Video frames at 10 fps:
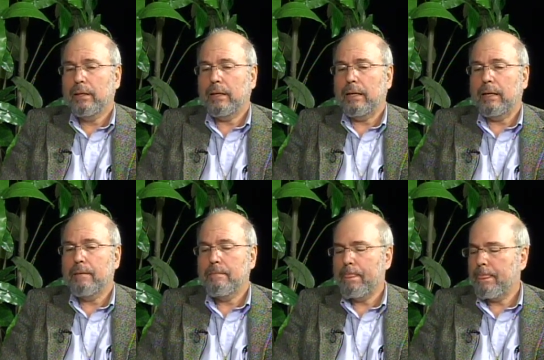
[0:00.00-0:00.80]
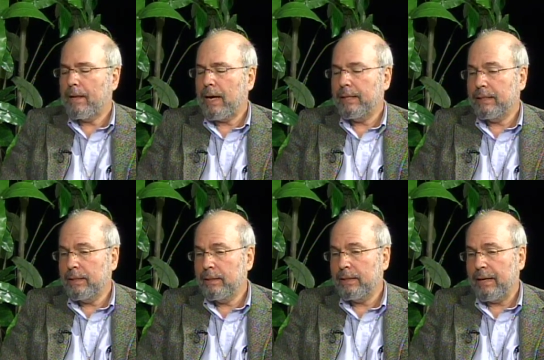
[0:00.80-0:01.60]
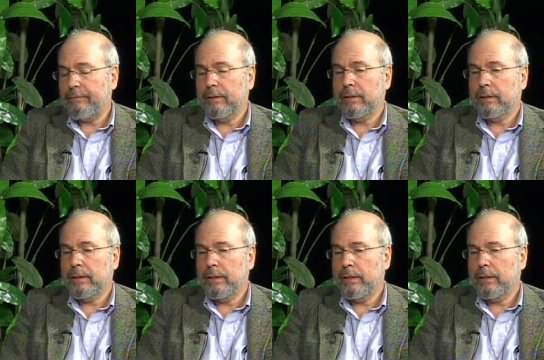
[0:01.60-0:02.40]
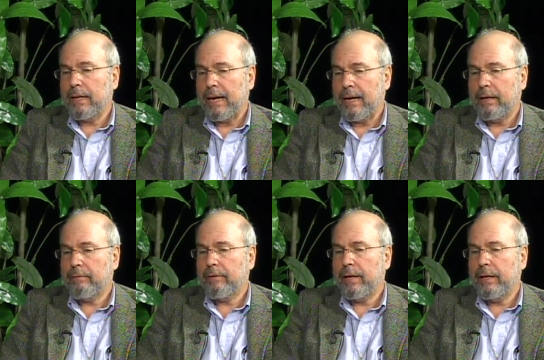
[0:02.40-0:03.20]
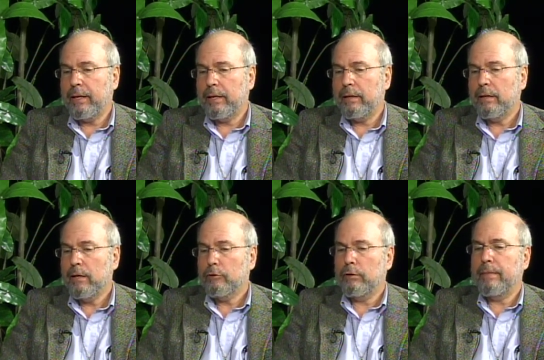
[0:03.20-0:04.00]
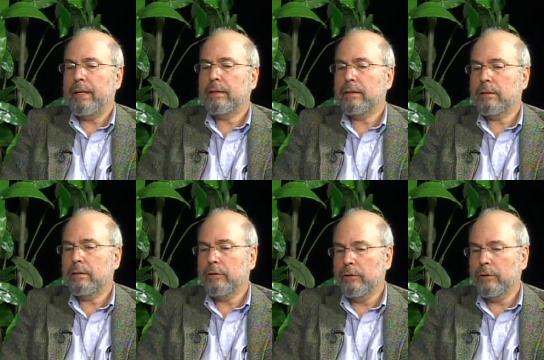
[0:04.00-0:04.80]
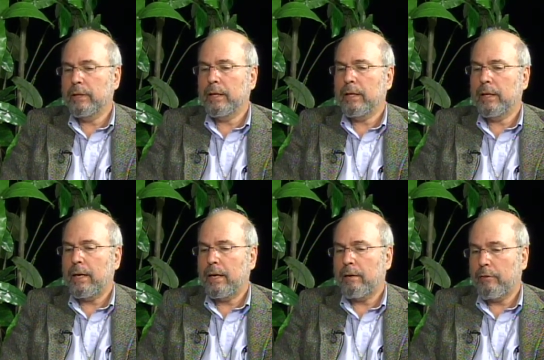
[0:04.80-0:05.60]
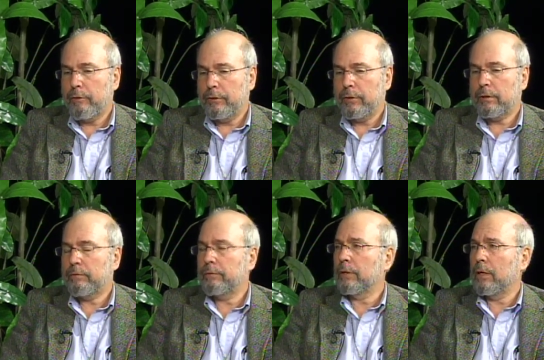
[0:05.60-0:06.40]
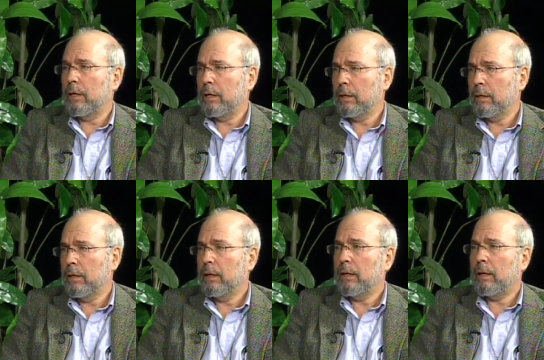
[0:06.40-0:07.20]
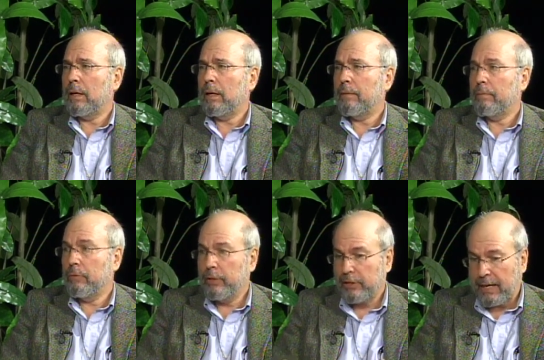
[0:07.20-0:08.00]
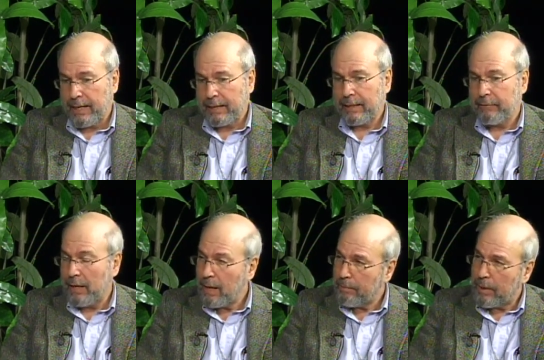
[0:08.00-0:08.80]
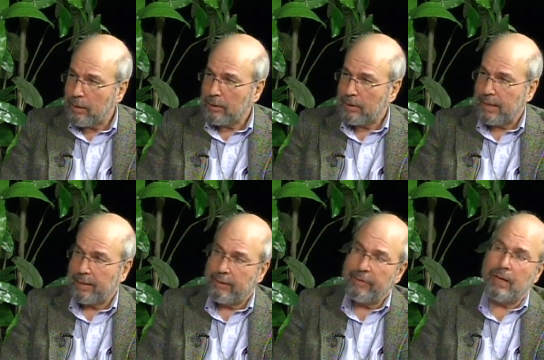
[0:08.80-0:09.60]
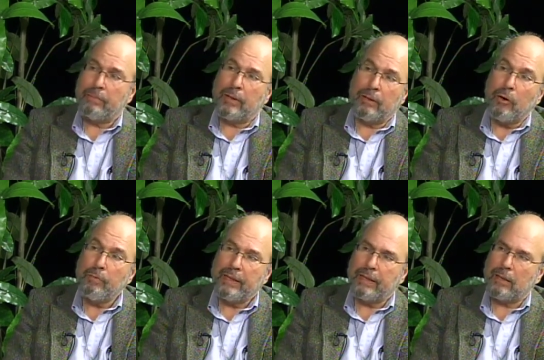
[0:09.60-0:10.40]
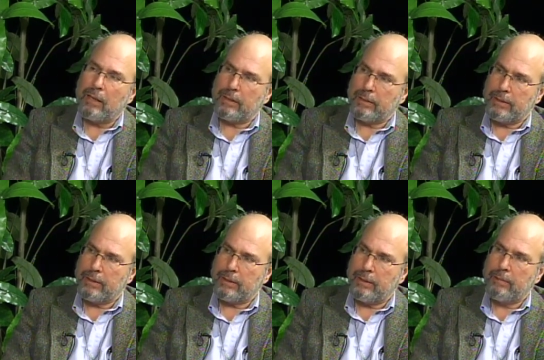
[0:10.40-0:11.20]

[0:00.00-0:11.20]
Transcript: Um, I did definitely have a tremendous yearning and thirst for God um, which I had given up on because I had given up on hoping that God existed.